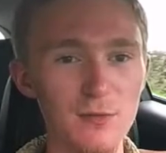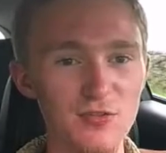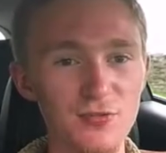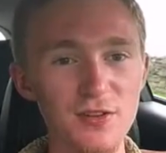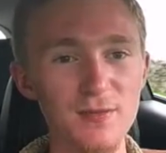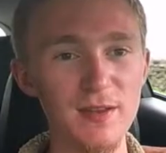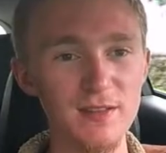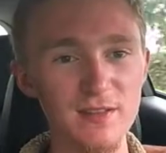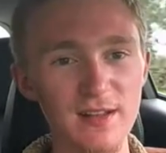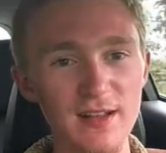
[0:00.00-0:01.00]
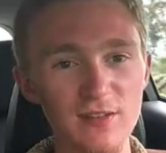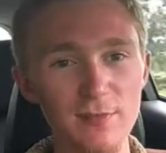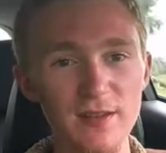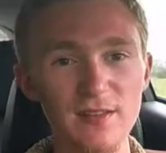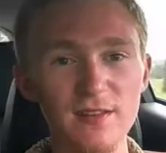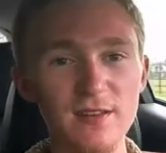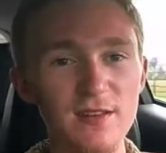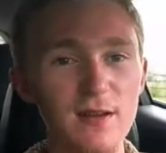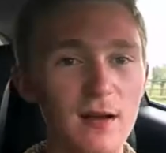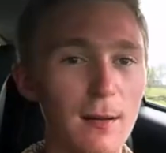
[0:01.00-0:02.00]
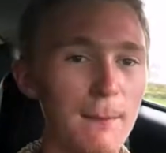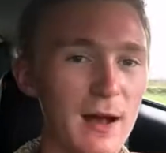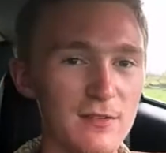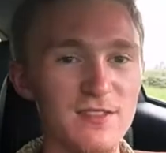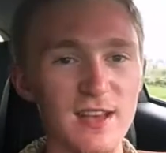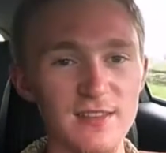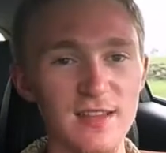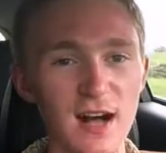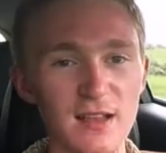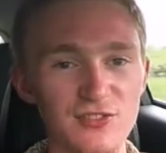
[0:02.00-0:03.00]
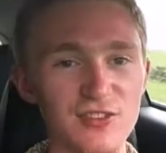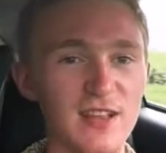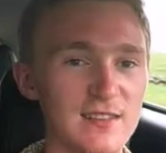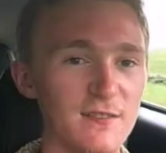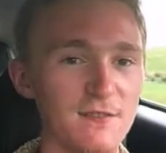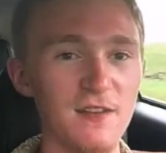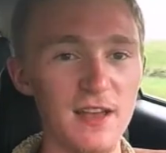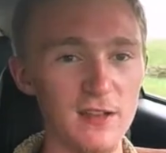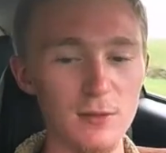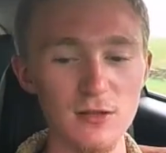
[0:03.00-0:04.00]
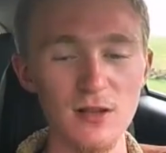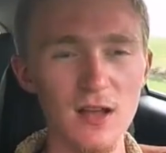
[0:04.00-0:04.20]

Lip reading: which really makes it stand out to me, is the amount of technology that's available.